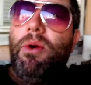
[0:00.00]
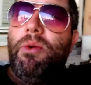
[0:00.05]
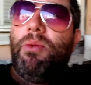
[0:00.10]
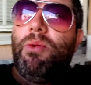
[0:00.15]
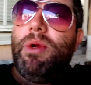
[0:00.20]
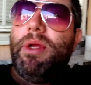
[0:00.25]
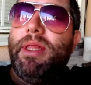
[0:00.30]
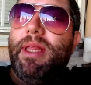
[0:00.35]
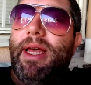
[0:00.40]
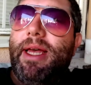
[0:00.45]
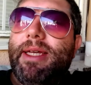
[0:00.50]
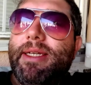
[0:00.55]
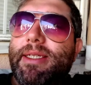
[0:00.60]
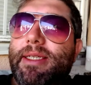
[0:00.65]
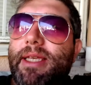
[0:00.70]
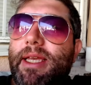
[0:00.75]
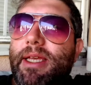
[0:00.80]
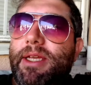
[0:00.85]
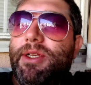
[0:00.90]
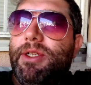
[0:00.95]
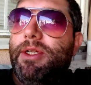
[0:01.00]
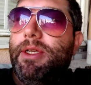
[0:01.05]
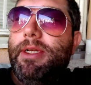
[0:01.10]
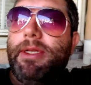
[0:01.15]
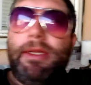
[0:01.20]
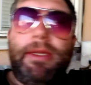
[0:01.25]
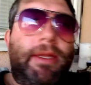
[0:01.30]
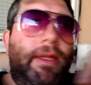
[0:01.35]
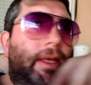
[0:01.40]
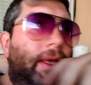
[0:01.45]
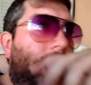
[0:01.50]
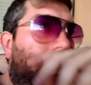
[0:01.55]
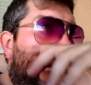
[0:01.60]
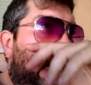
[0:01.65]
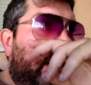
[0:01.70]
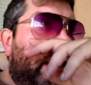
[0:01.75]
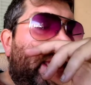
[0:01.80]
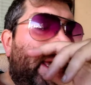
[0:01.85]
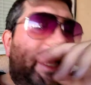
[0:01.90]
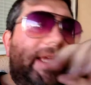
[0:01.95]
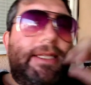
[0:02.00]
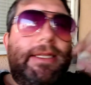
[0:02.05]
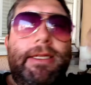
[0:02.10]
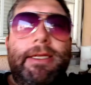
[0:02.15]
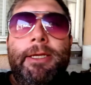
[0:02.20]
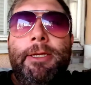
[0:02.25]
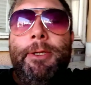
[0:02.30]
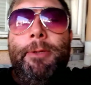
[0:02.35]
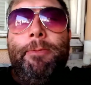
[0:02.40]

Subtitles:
realization that